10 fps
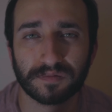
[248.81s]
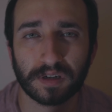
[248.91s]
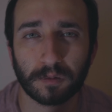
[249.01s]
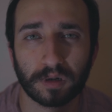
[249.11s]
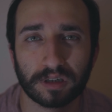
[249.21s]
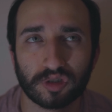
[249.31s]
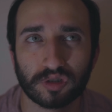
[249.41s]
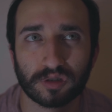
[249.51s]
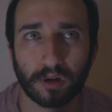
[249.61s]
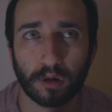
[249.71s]
If I
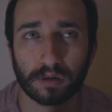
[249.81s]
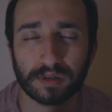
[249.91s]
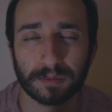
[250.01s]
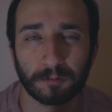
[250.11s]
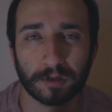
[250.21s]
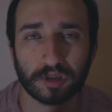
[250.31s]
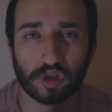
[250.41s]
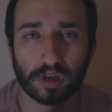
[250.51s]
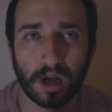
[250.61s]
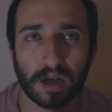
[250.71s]
watch all of them in one
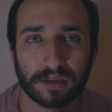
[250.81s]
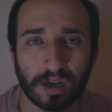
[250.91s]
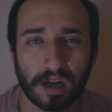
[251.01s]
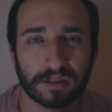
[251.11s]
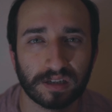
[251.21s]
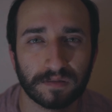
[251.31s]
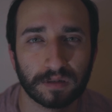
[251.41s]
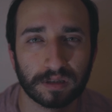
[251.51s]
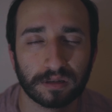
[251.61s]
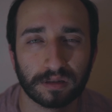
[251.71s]
shot, I
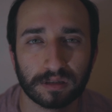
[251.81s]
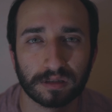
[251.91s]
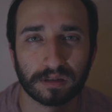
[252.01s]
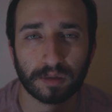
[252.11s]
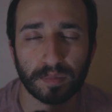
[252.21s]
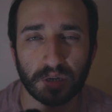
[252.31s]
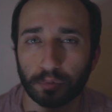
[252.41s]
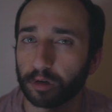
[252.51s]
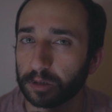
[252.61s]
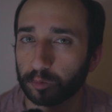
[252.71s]
definitely think that my
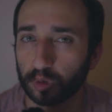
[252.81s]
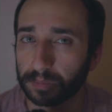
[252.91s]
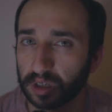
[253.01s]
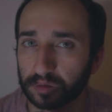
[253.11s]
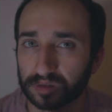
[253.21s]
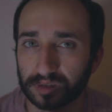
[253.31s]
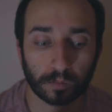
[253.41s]
brain will melt.